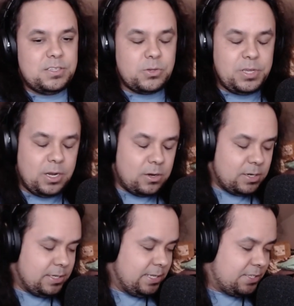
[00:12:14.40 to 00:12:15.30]
So
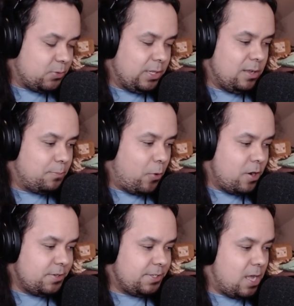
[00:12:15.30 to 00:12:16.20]
here, it's really
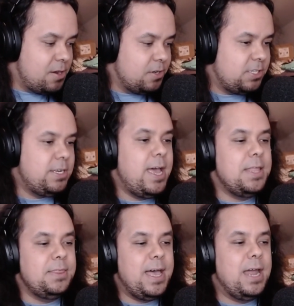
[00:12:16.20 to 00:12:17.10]
important to
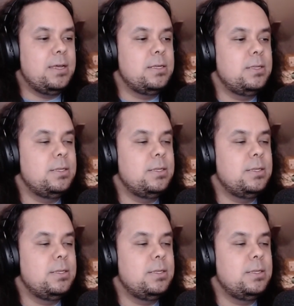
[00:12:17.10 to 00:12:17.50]
understand that